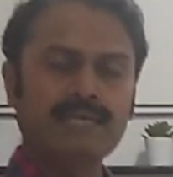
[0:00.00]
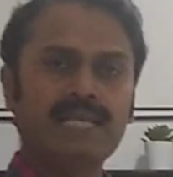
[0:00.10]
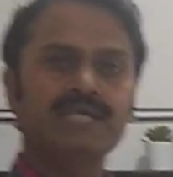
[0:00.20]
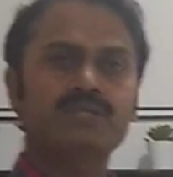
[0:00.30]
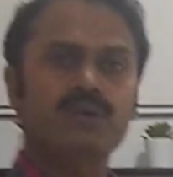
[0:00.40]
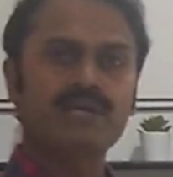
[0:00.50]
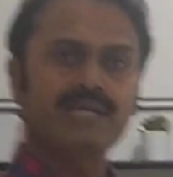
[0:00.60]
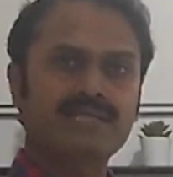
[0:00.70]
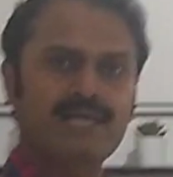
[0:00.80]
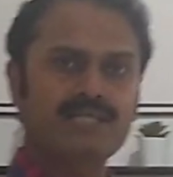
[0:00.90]

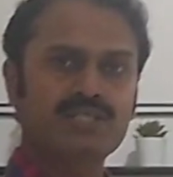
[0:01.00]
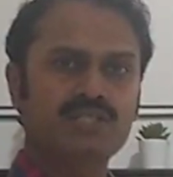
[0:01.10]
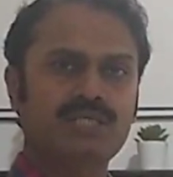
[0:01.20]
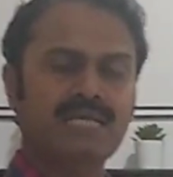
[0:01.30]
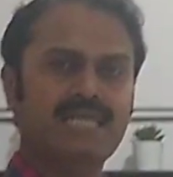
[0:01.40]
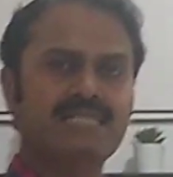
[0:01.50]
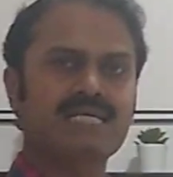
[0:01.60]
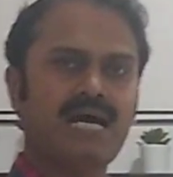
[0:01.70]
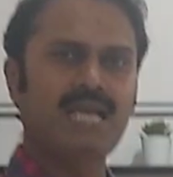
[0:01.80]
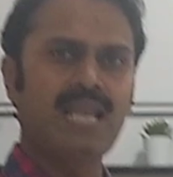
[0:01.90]
electronic transition
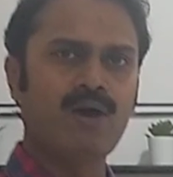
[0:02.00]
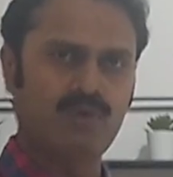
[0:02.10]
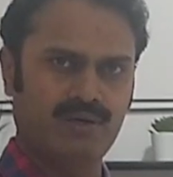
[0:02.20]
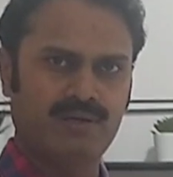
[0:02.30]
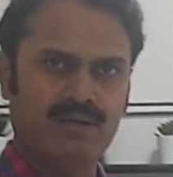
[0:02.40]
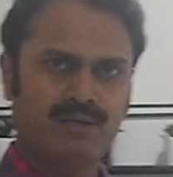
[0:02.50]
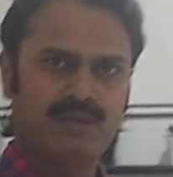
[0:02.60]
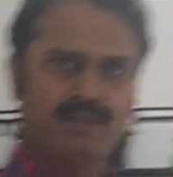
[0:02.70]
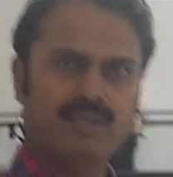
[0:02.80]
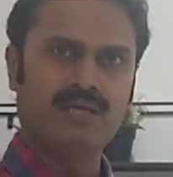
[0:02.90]
is allowed
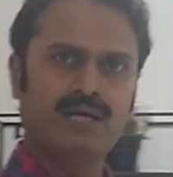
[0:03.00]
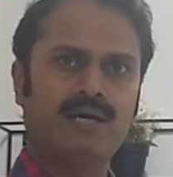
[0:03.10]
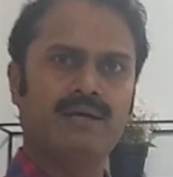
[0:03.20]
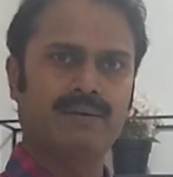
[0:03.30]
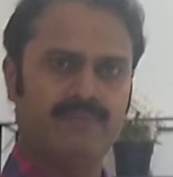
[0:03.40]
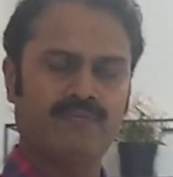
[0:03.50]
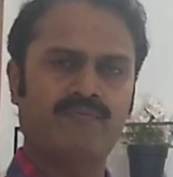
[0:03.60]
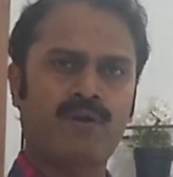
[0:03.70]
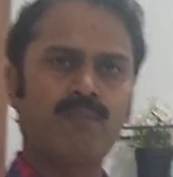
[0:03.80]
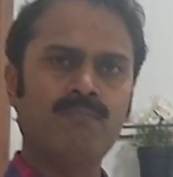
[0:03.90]

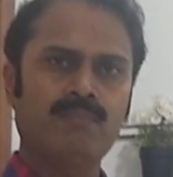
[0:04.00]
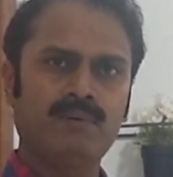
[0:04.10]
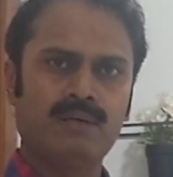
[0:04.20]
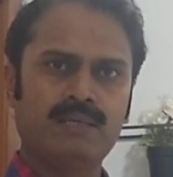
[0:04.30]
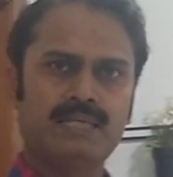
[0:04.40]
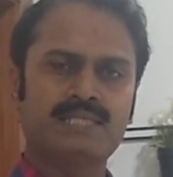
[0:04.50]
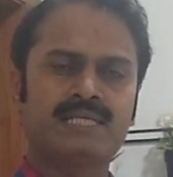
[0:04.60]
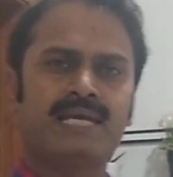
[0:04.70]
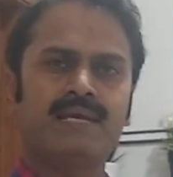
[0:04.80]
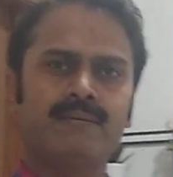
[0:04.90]
from,
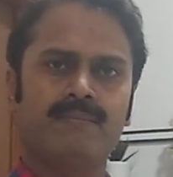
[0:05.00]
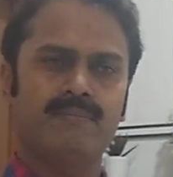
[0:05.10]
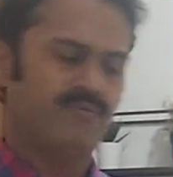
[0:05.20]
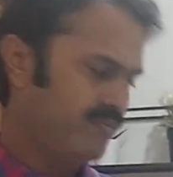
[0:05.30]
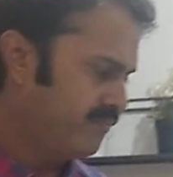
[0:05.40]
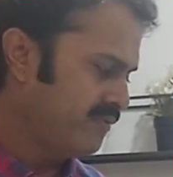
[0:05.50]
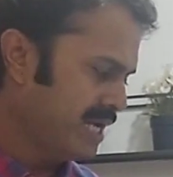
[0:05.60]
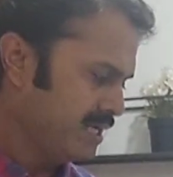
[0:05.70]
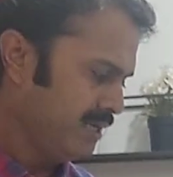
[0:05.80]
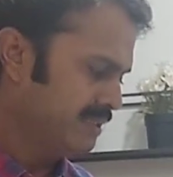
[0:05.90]
say,
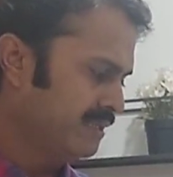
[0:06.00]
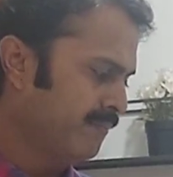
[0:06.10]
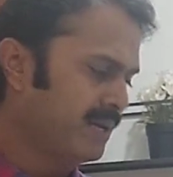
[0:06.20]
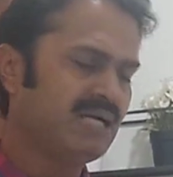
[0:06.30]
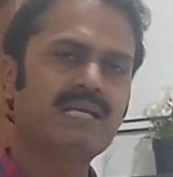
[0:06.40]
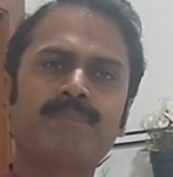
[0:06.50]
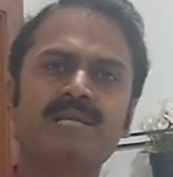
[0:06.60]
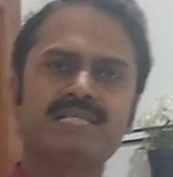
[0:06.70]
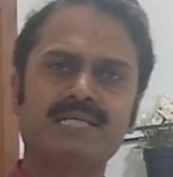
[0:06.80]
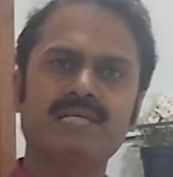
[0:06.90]
when the
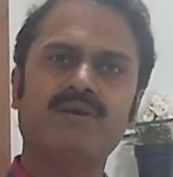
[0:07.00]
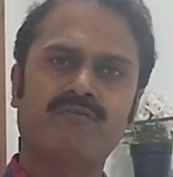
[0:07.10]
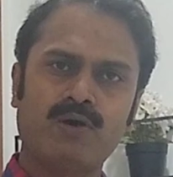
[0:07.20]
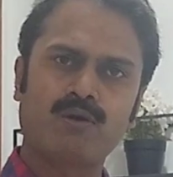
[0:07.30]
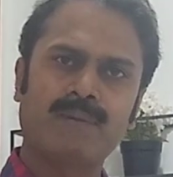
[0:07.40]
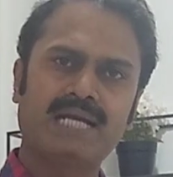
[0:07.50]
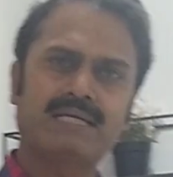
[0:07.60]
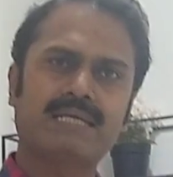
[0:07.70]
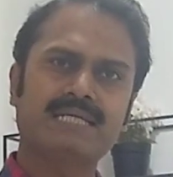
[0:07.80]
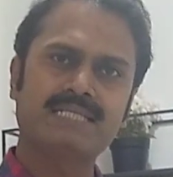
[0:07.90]
multiplicity of
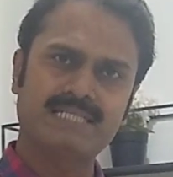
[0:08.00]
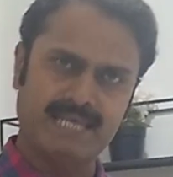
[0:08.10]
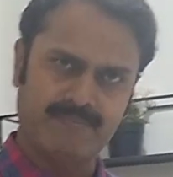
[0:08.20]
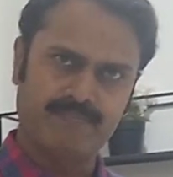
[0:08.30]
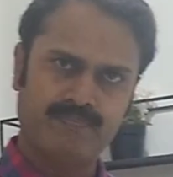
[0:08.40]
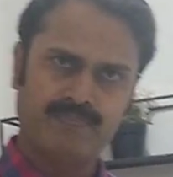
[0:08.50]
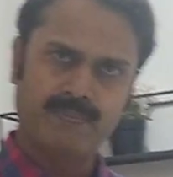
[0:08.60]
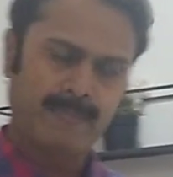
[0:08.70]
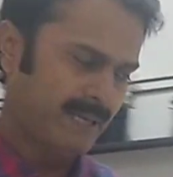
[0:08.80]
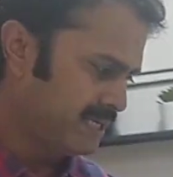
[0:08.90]
orbital is same.
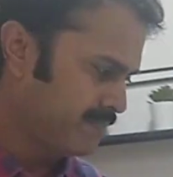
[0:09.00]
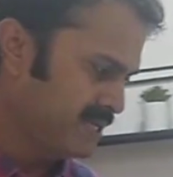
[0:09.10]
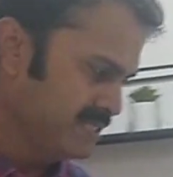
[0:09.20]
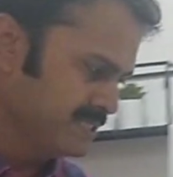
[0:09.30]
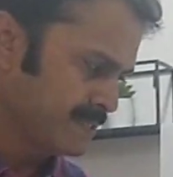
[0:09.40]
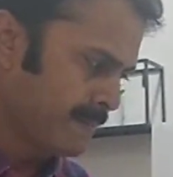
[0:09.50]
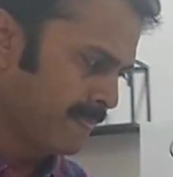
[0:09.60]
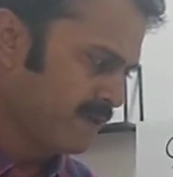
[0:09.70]
It means